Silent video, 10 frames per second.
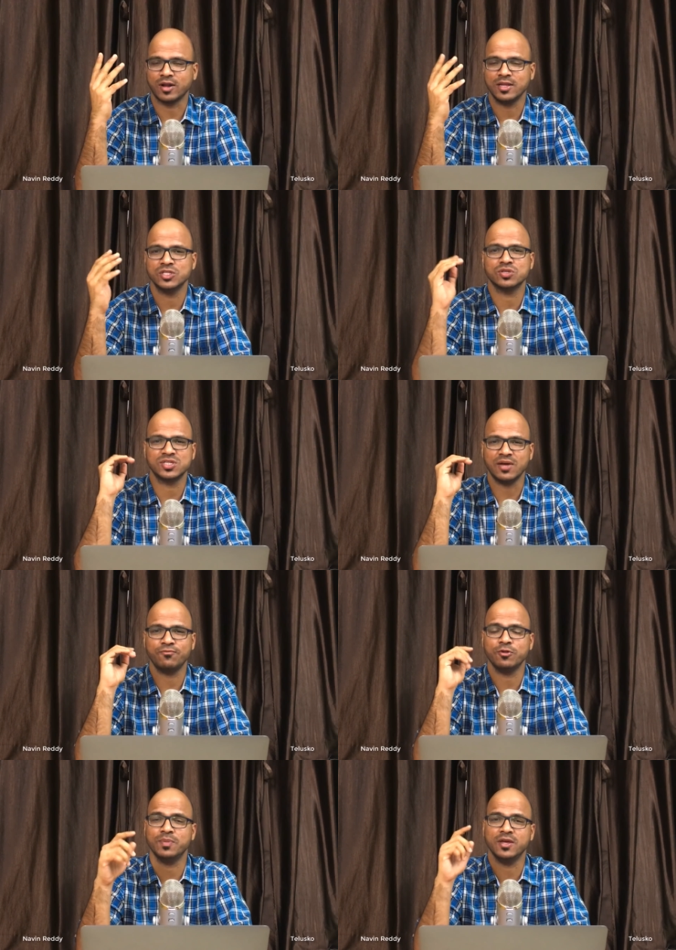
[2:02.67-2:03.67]
Kotlin, so
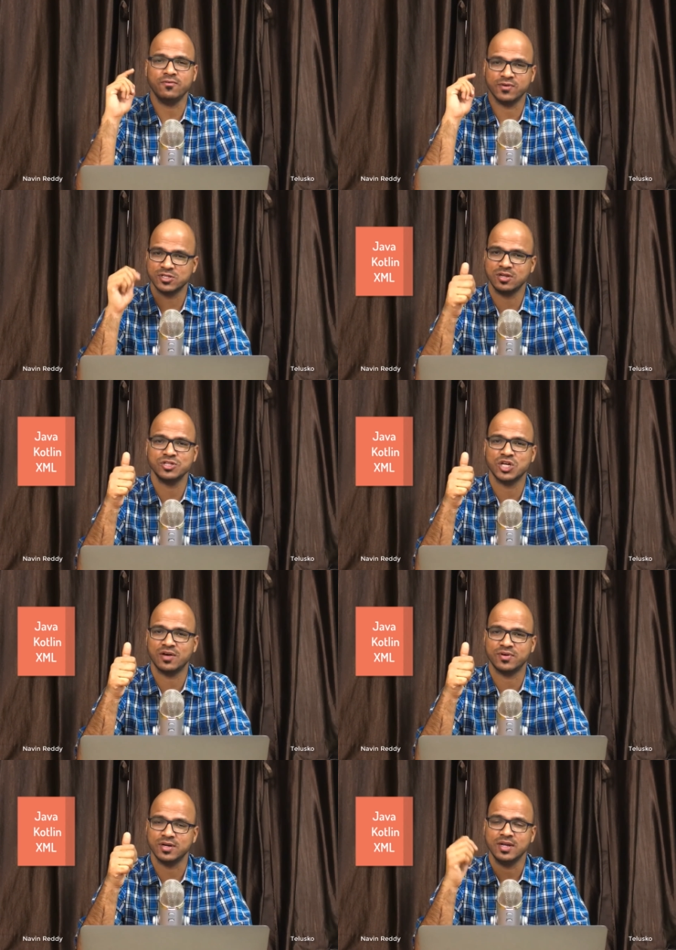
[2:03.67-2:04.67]
step would be first learn
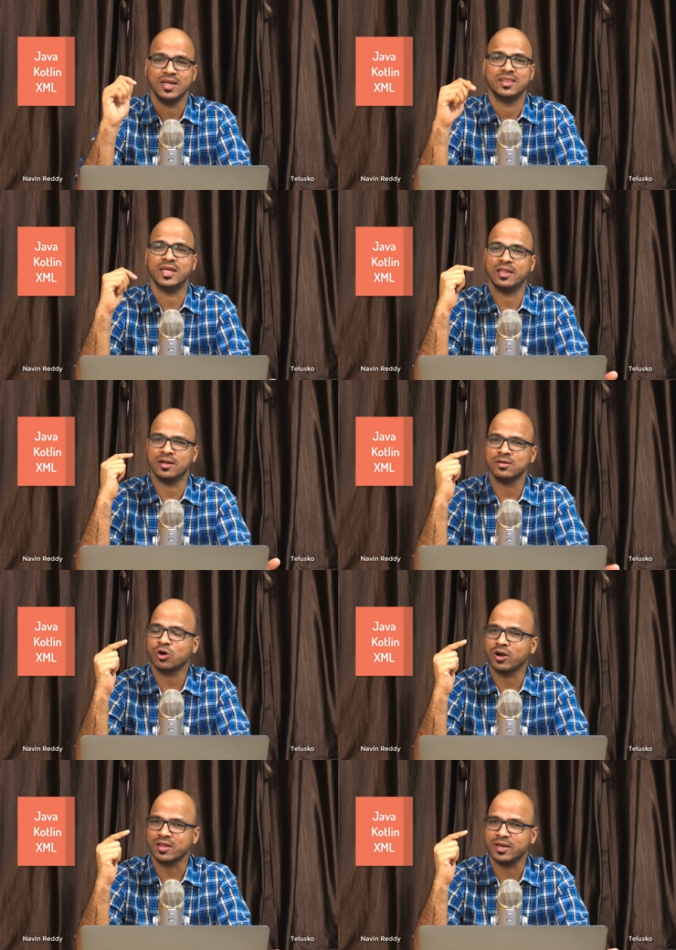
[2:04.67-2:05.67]
Java, then
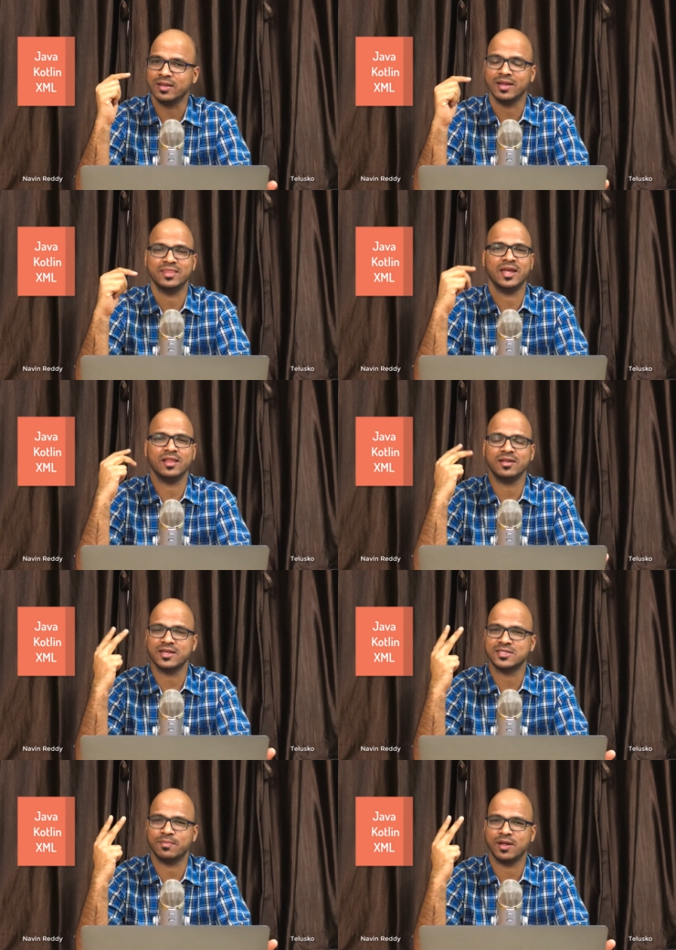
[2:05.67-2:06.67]
learn Kotlin, then learn
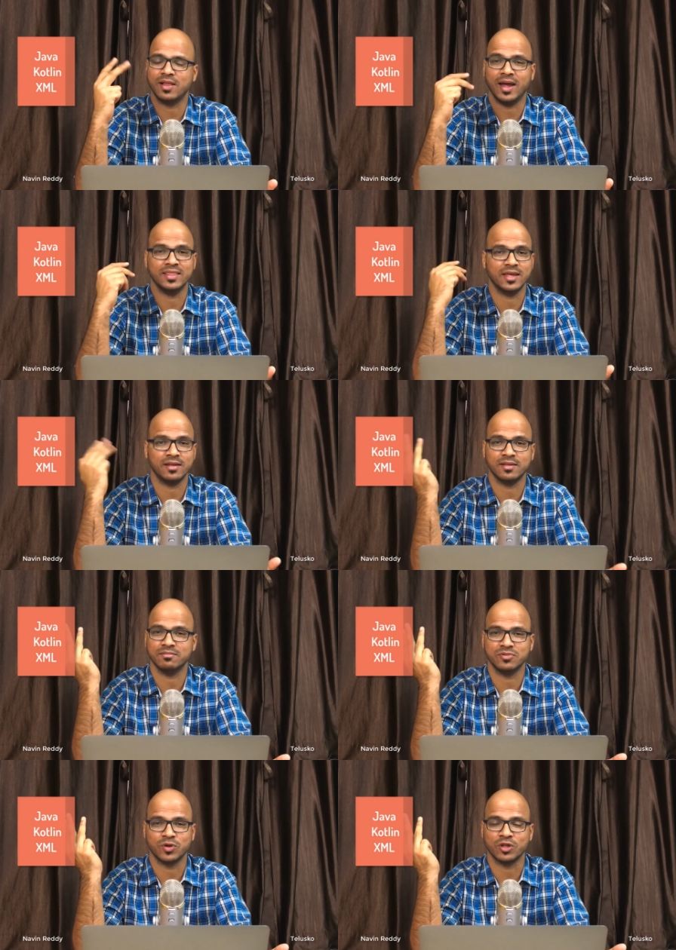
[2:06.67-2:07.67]
X M L, and
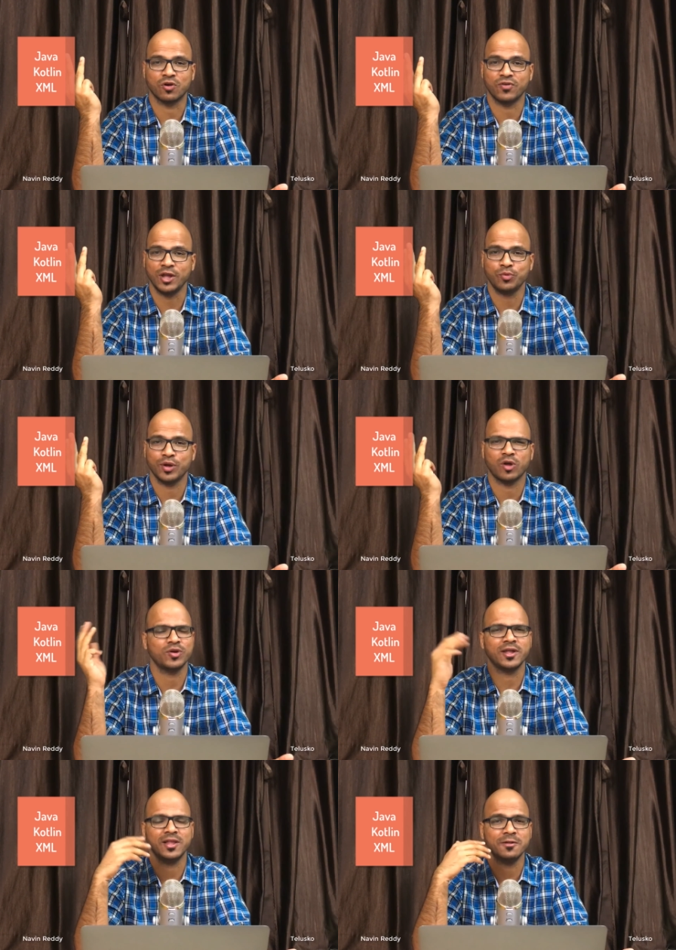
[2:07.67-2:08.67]
then you can go for Android, or
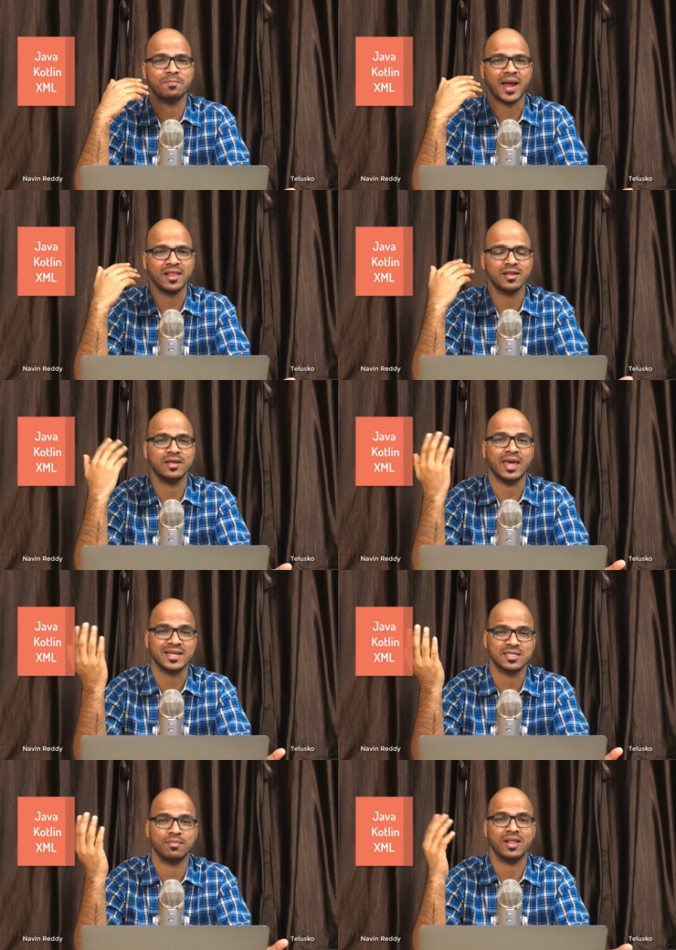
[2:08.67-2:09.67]
you can learn parallelly
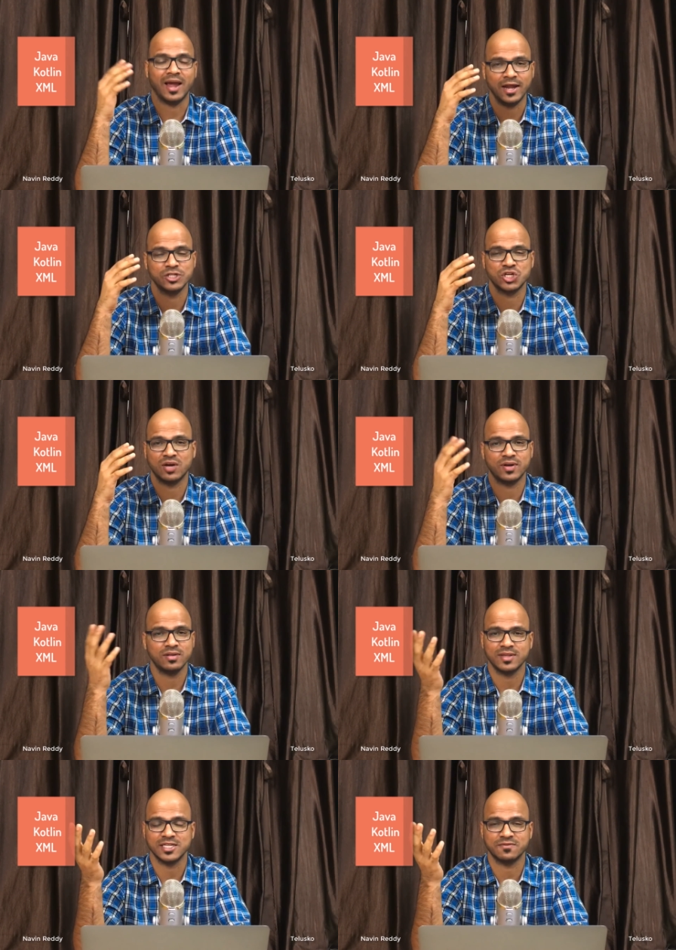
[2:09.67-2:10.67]
X M L and
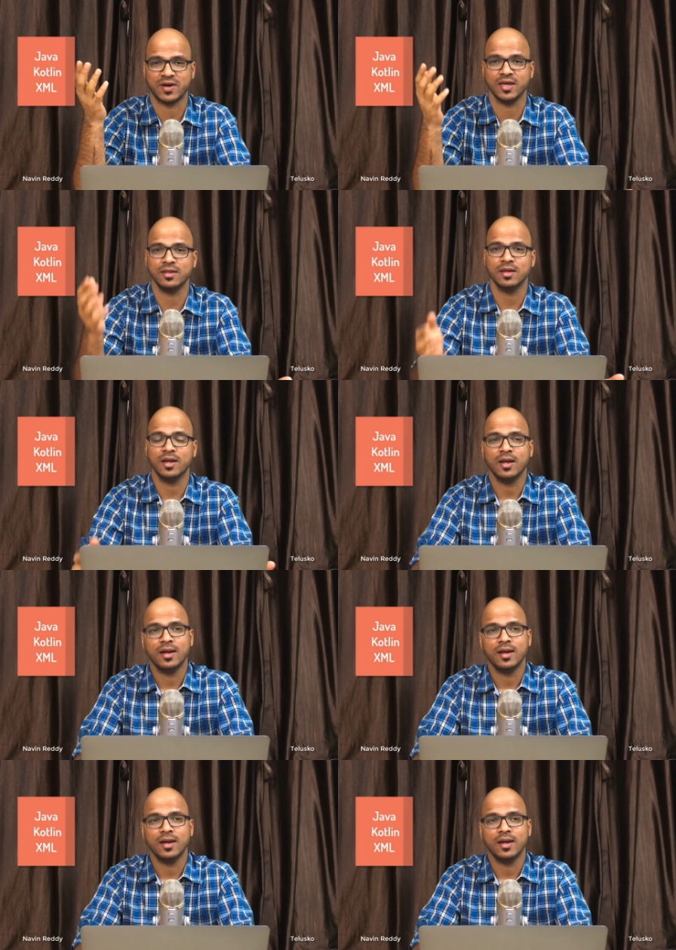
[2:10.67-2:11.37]
Java, that's fine.